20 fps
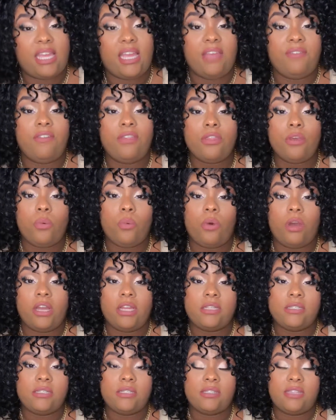Even the
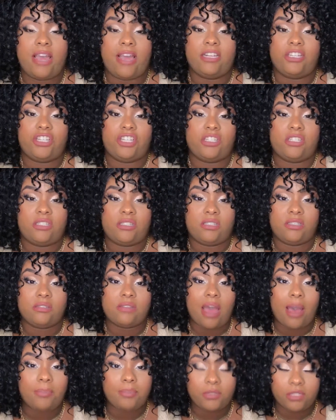ones that just
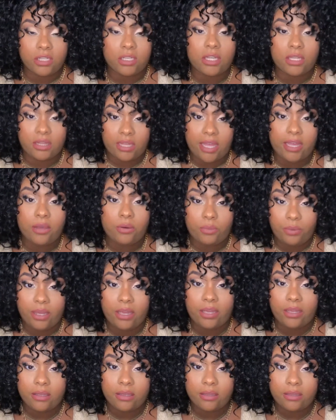stop looking like a
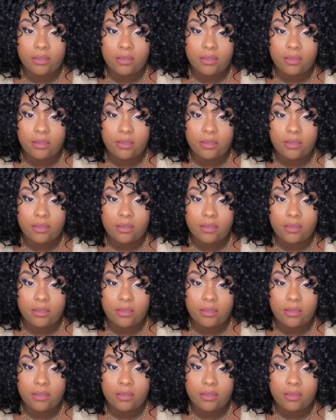wig.